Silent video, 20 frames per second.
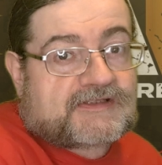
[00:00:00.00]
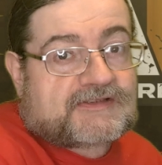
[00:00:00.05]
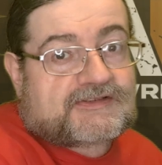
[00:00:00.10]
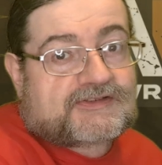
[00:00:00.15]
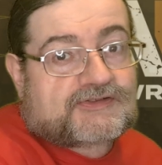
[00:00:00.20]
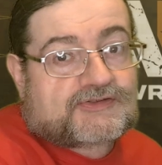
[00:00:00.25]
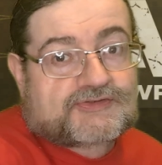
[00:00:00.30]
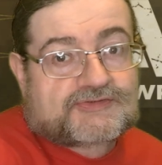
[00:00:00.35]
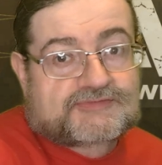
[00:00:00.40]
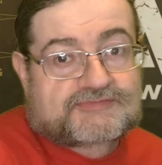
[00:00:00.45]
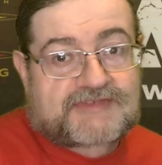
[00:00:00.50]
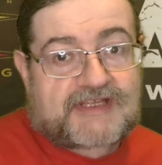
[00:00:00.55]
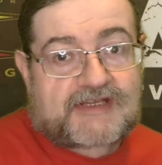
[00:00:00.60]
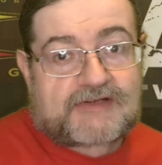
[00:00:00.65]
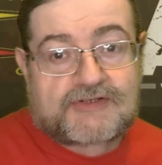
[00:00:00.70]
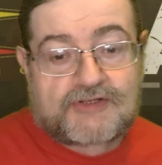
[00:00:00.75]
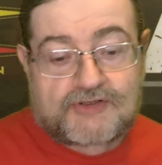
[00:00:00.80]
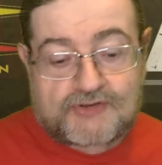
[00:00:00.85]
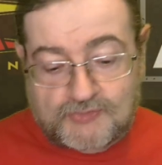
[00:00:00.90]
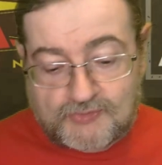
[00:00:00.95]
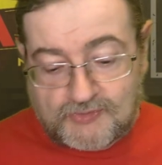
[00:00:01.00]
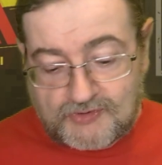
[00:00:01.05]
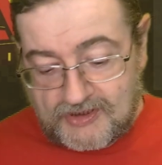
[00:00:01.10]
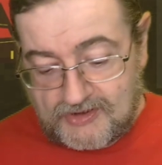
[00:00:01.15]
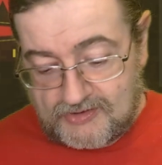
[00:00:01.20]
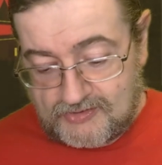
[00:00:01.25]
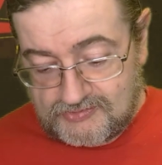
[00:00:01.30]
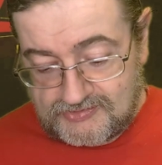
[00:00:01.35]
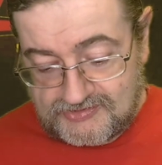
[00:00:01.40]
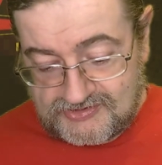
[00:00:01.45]
or all
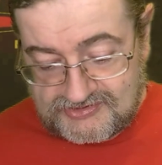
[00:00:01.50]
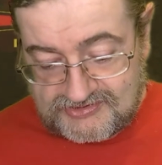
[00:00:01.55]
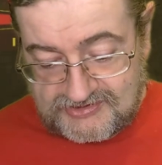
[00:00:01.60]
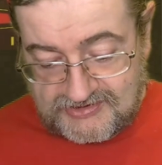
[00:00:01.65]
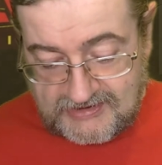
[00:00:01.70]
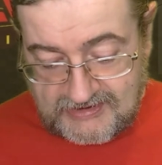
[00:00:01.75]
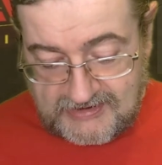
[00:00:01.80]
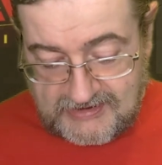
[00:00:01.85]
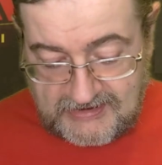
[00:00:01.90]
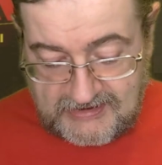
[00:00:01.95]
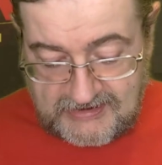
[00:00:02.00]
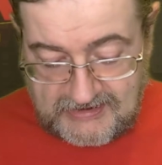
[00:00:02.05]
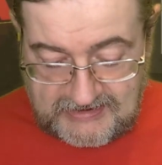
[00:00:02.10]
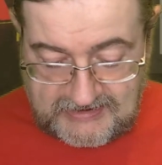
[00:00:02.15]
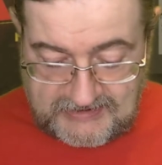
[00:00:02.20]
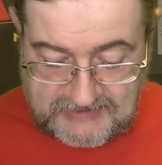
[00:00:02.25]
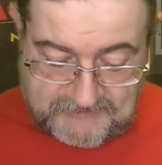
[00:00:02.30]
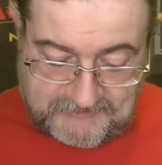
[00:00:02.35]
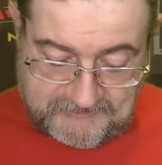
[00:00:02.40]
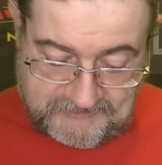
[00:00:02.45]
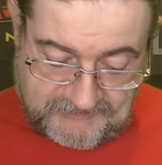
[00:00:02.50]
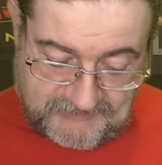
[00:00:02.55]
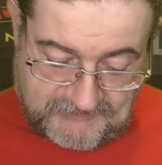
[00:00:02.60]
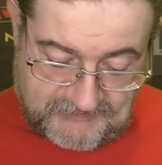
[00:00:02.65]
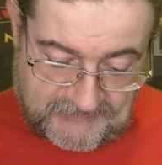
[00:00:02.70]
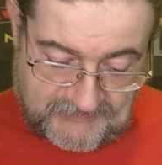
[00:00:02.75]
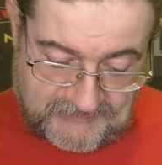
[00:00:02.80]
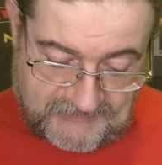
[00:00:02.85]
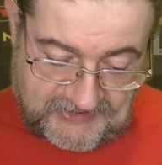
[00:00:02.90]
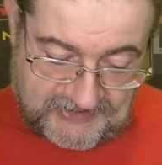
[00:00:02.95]
codes um,
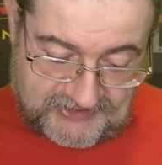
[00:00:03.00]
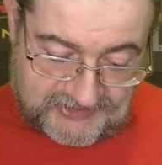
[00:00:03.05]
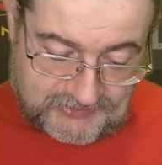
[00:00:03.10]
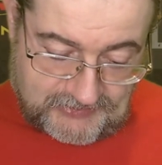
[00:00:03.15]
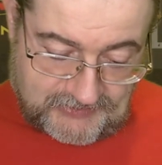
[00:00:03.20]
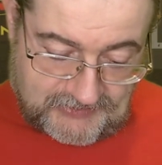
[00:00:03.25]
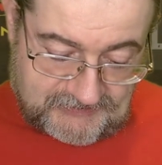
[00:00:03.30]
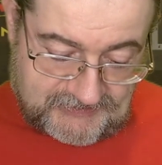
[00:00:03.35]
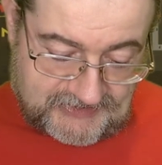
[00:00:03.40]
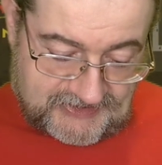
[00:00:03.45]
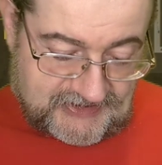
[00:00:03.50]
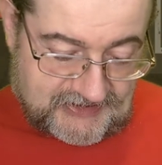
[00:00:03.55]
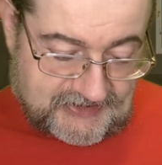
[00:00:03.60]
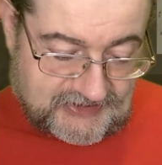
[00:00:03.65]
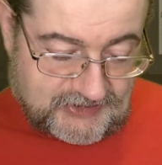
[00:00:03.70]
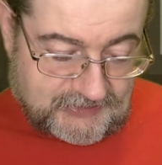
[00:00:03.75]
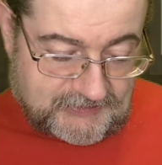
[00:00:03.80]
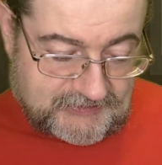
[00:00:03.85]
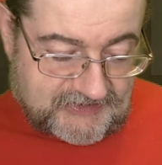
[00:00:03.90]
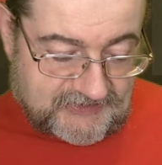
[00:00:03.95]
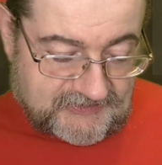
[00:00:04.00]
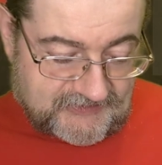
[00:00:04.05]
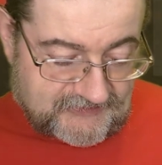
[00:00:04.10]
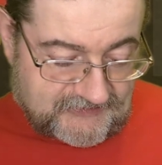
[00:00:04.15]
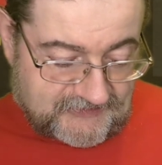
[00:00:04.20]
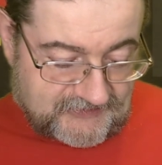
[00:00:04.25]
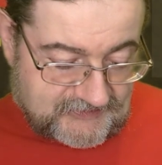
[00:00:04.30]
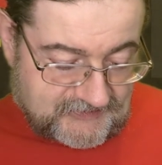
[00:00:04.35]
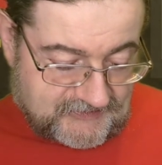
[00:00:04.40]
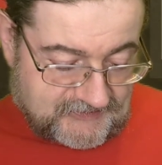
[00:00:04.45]
this one, there's a little bit
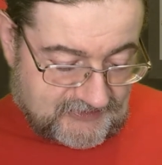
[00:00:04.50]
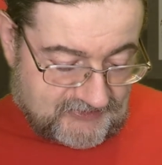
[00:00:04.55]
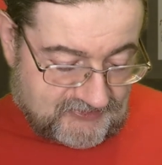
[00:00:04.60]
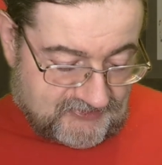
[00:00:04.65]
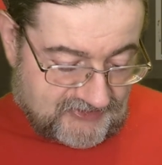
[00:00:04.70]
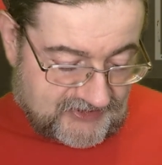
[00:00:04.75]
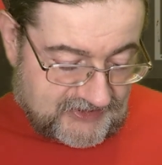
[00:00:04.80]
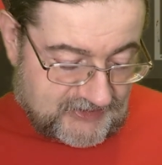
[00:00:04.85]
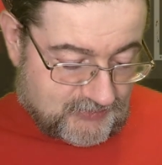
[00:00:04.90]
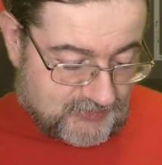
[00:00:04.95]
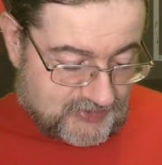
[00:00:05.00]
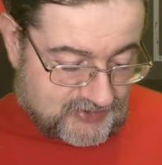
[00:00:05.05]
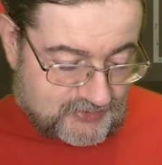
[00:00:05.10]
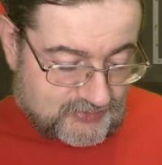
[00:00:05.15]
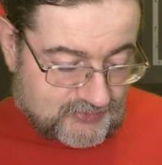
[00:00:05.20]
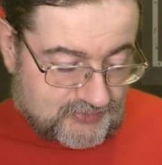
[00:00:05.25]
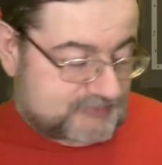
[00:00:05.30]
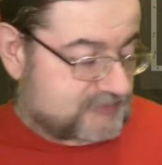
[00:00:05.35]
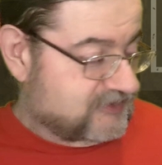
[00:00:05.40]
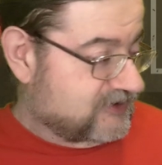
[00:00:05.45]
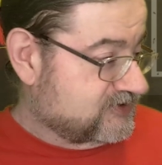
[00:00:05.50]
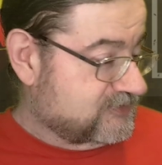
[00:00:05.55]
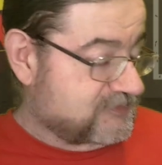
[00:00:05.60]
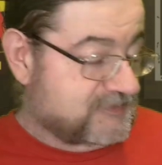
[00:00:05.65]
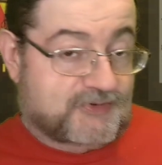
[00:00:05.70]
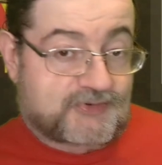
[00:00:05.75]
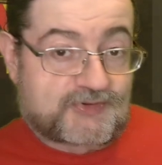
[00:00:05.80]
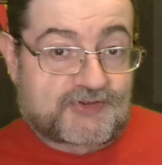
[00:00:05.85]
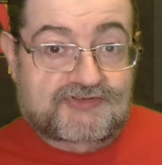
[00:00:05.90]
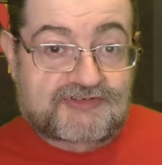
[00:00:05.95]
of green which will
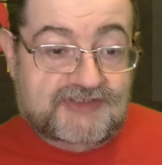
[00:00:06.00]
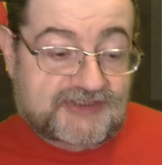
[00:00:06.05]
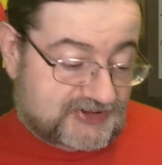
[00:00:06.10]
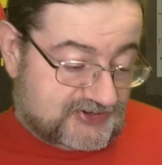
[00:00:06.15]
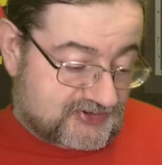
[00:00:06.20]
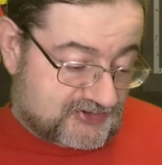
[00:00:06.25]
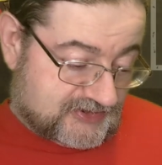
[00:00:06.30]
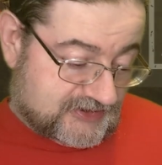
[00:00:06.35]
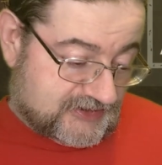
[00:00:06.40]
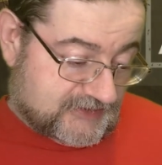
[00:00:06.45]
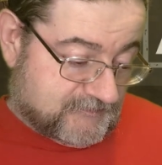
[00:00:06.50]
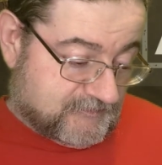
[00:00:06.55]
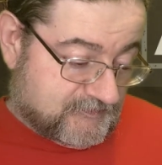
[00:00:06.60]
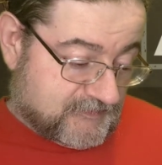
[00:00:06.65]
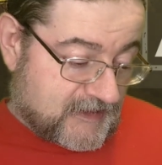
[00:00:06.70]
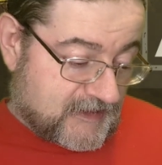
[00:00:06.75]
disappear with the green screen.